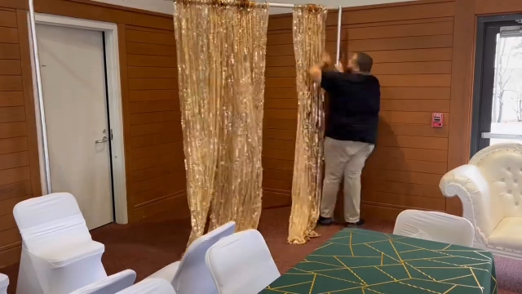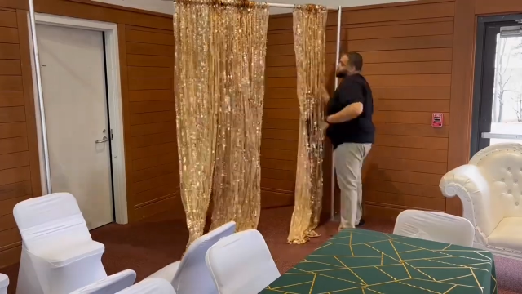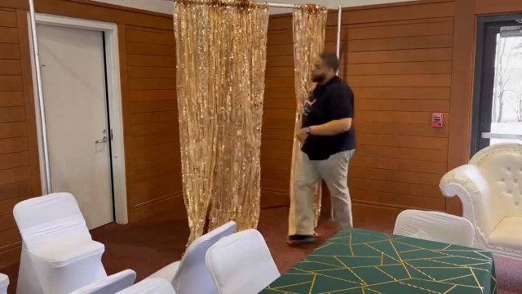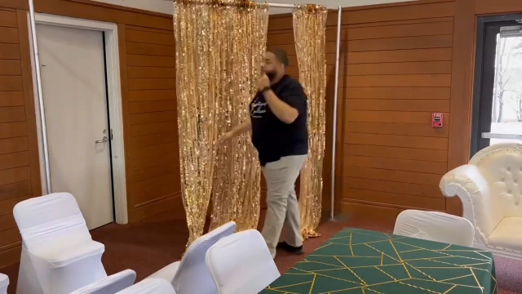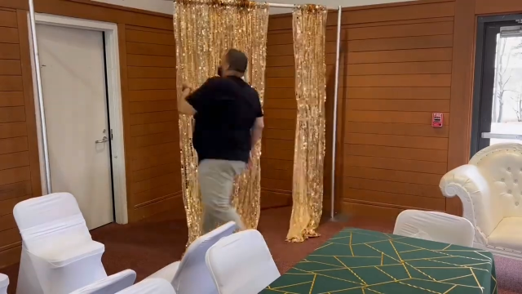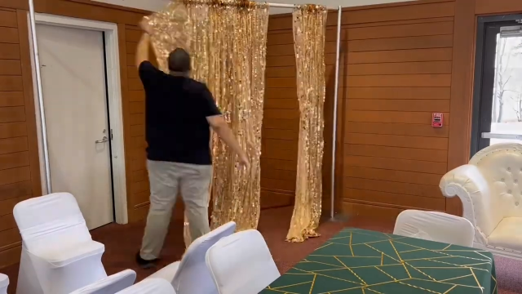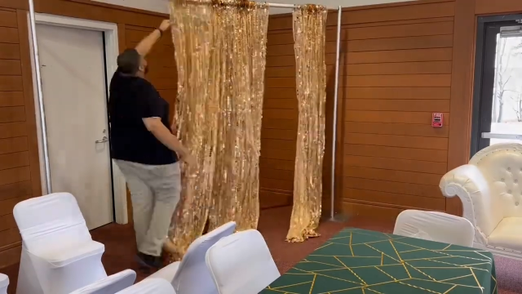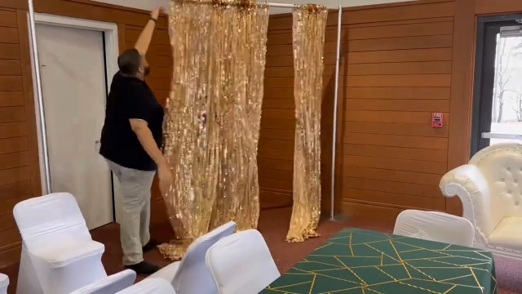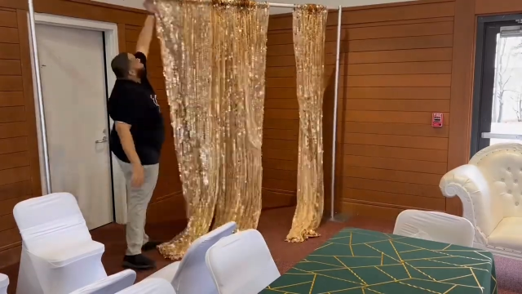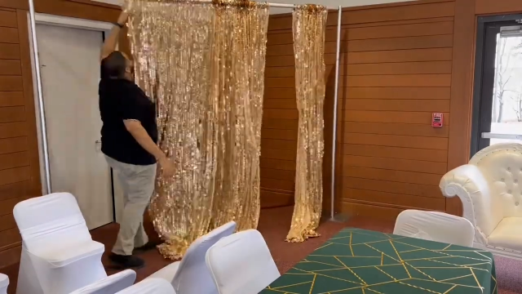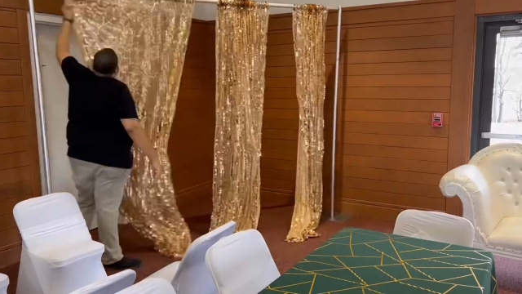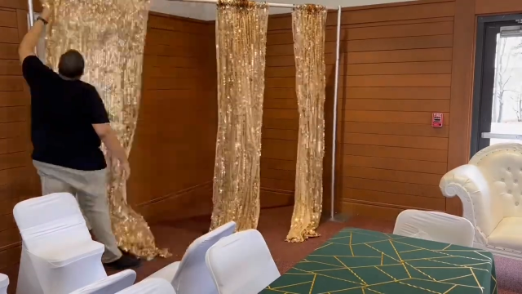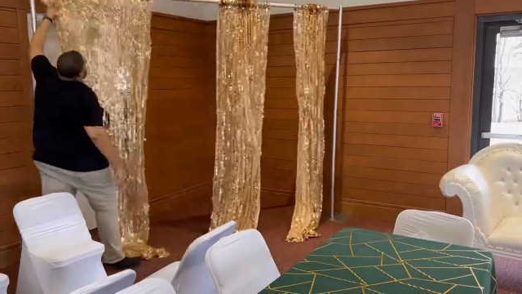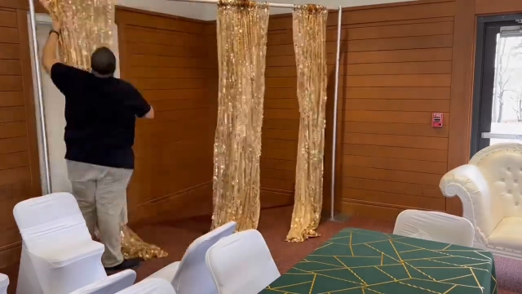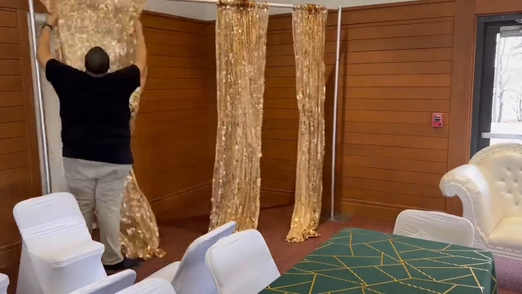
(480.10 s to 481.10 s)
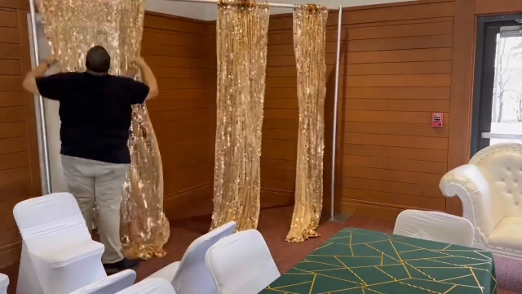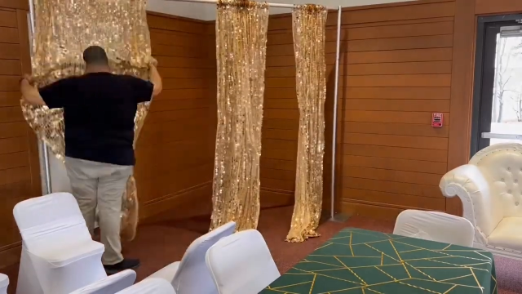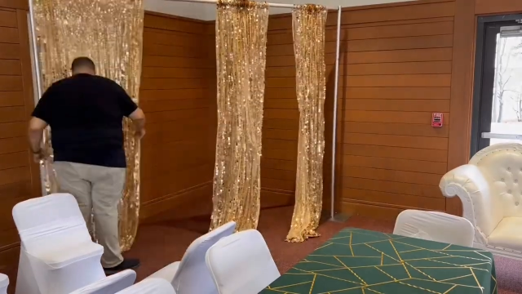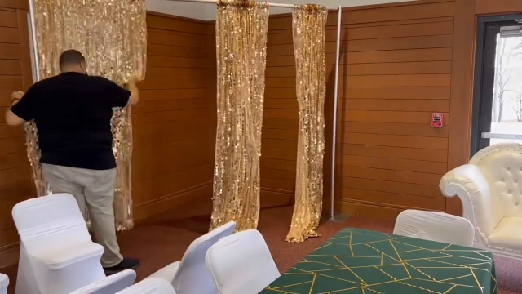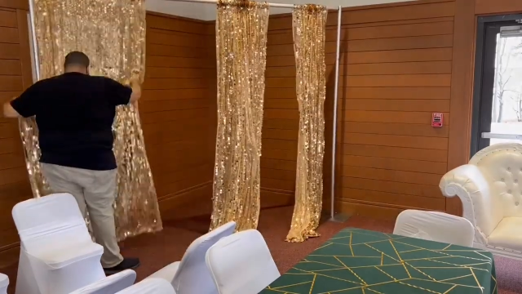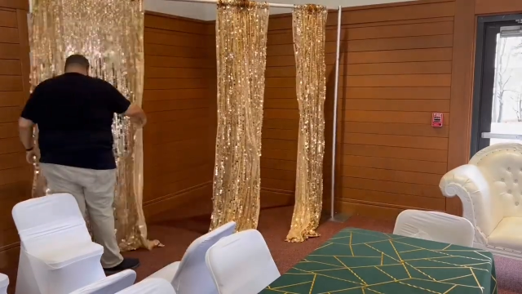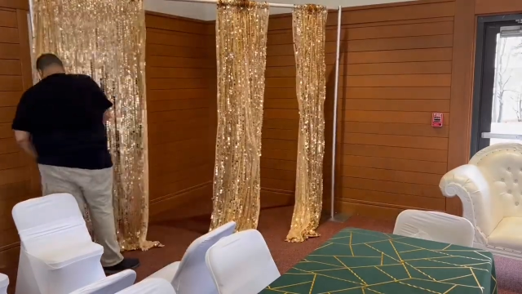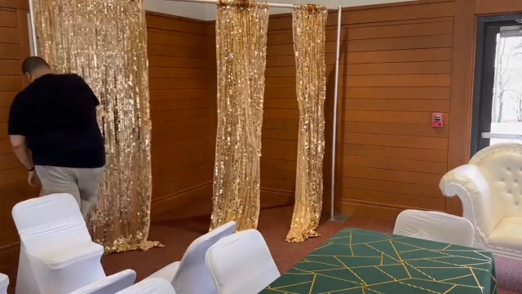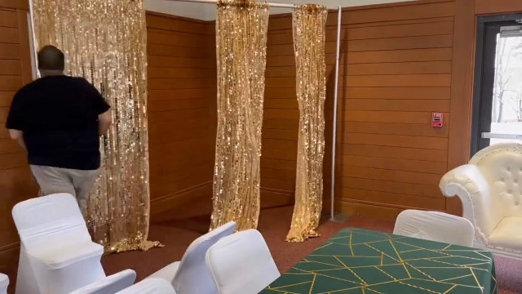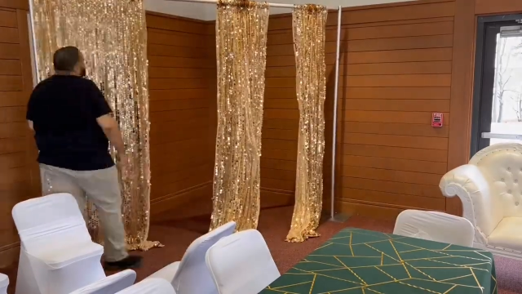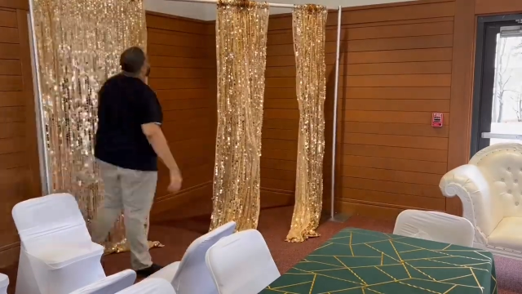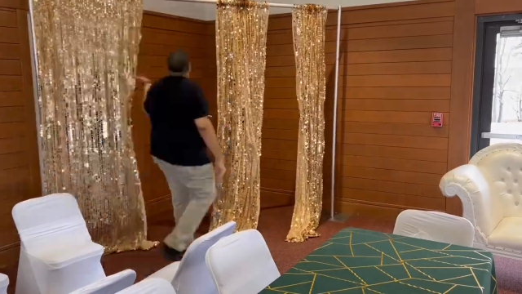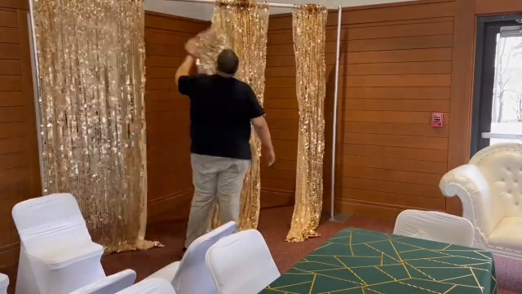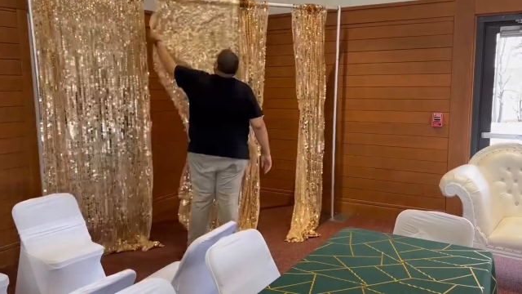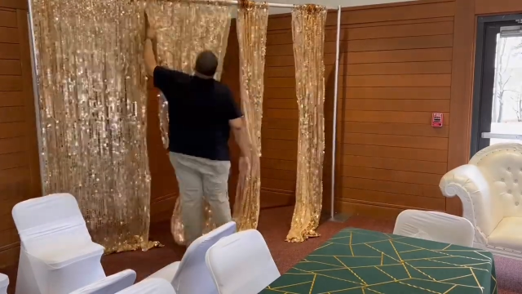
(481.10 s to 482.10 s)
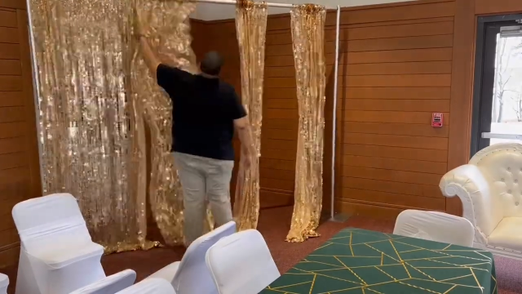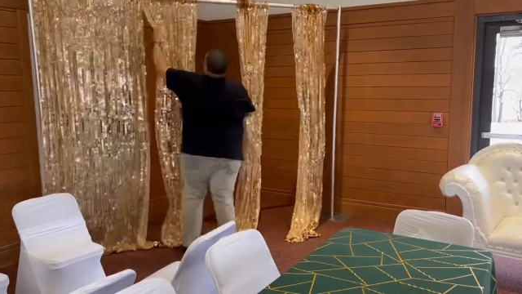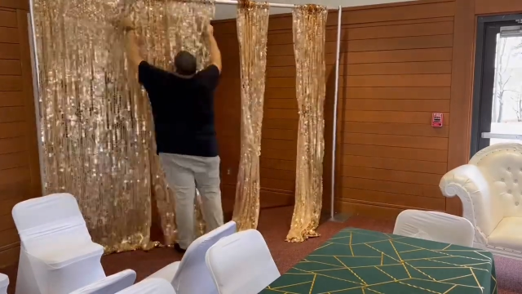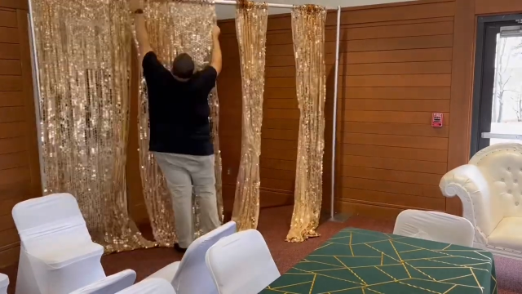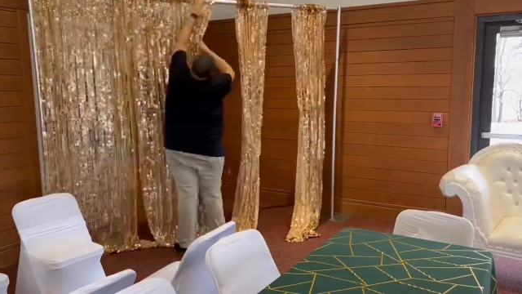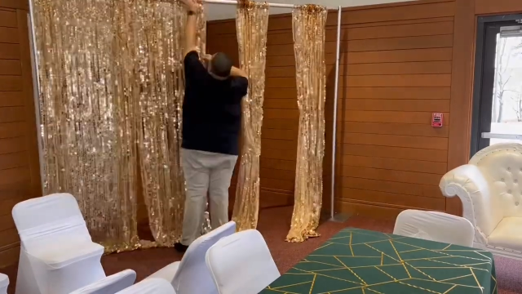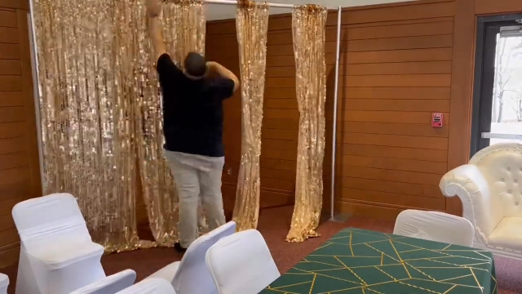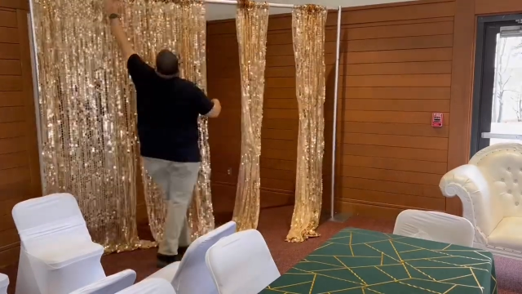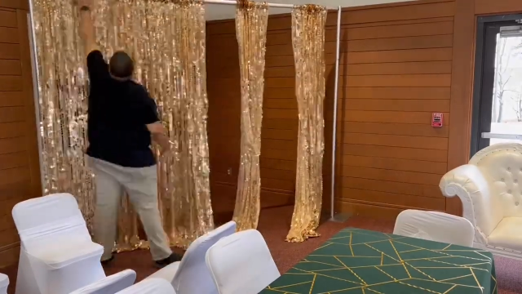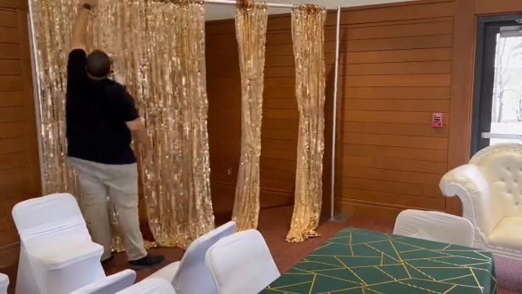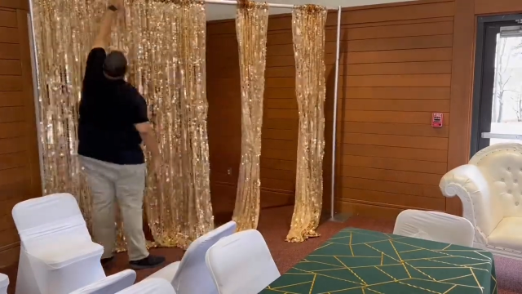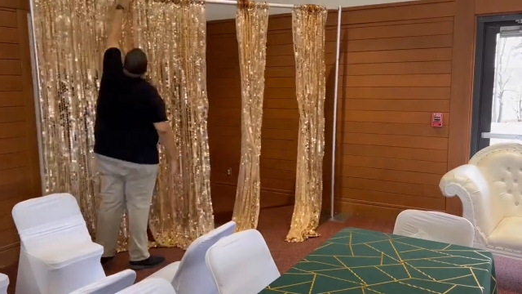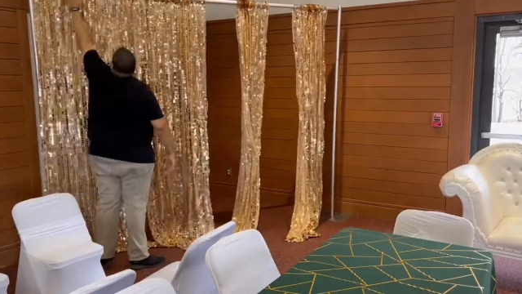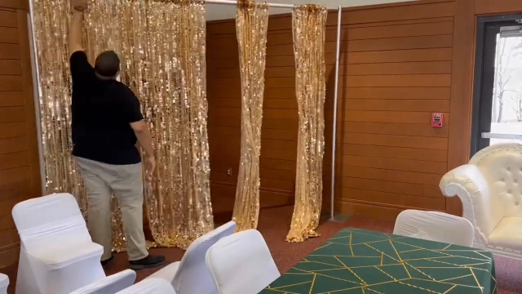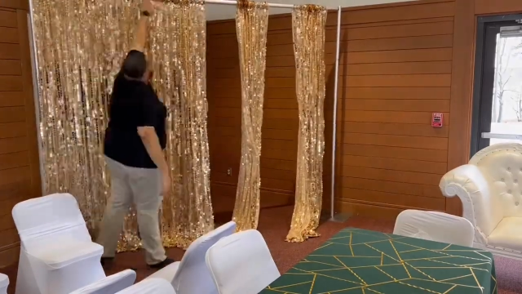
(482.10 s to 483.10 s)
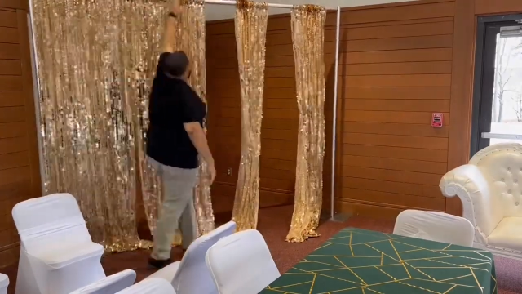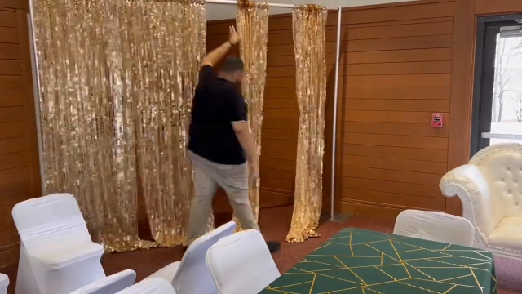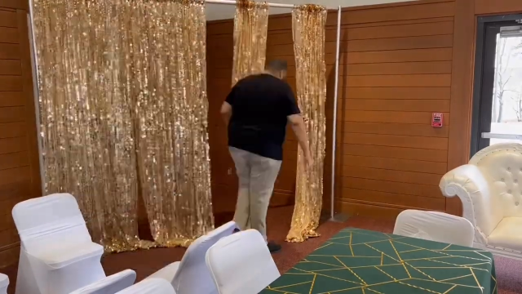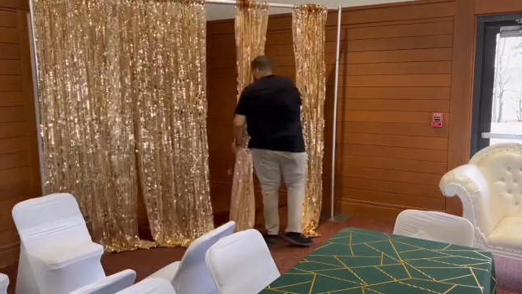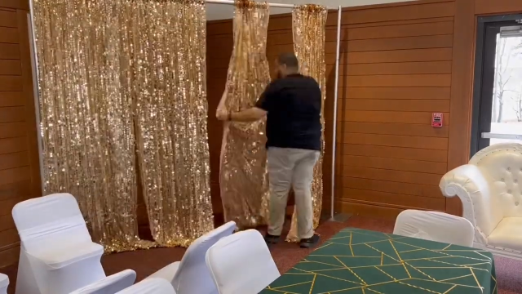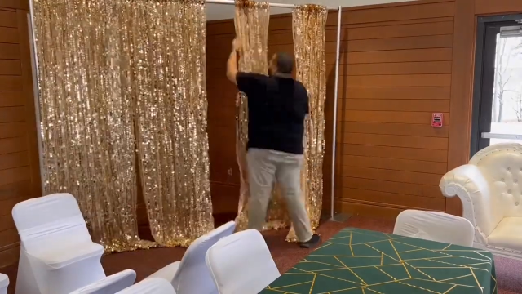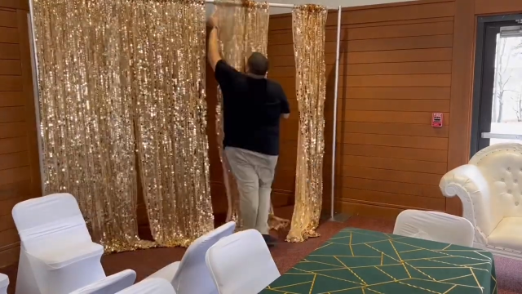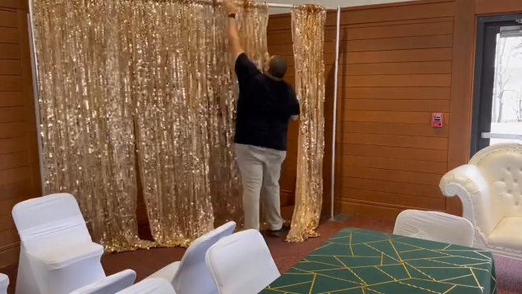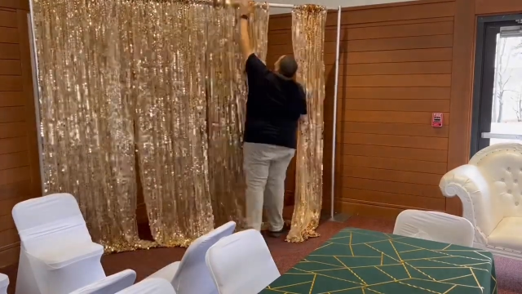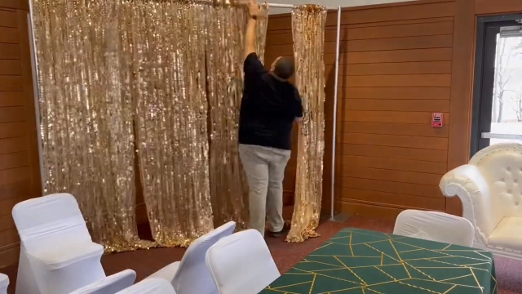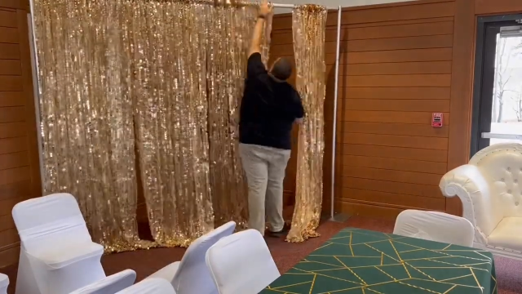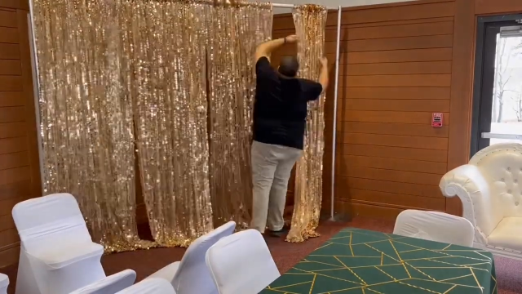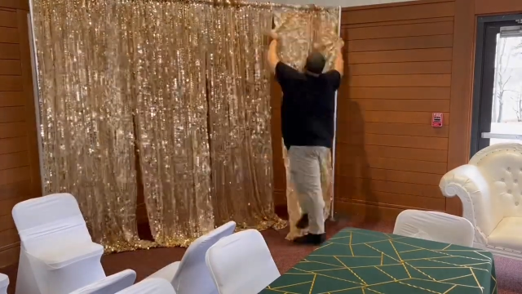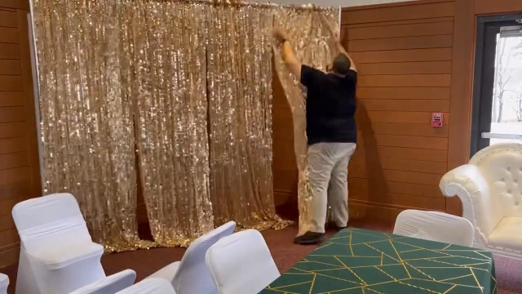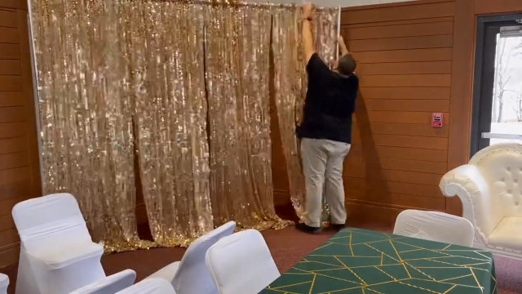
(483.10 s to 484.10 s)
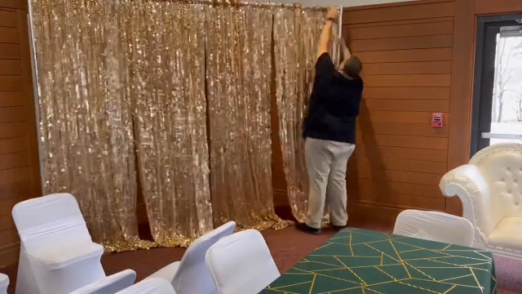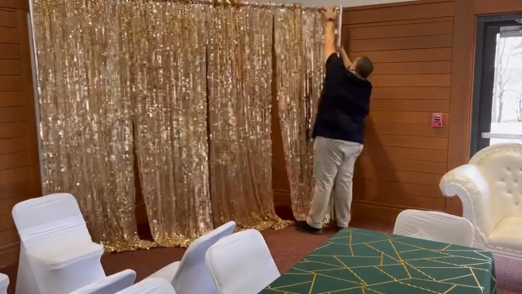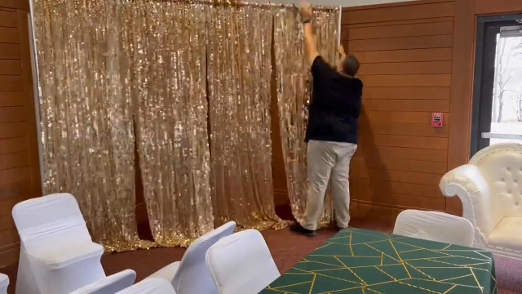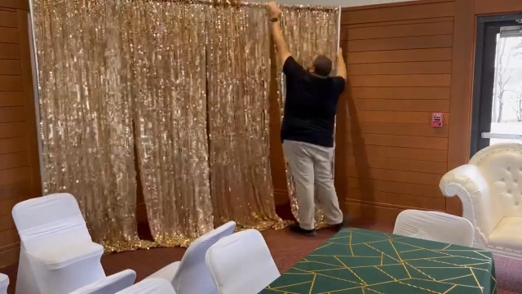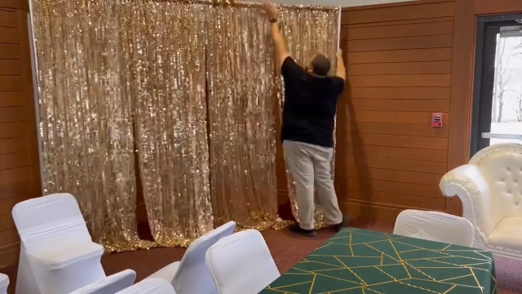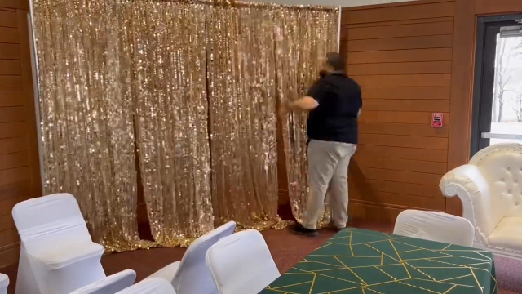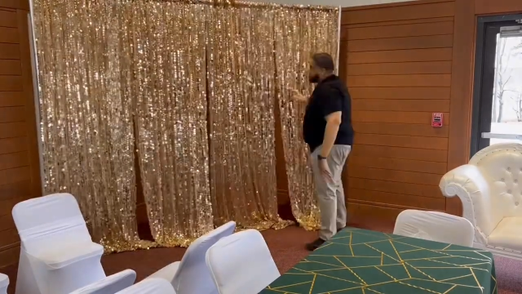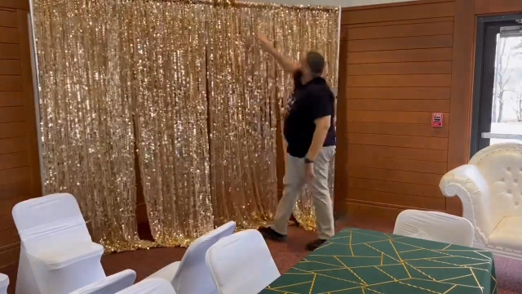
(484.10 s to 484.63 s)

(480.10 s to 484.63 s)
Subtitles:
[unreadable: no face in view]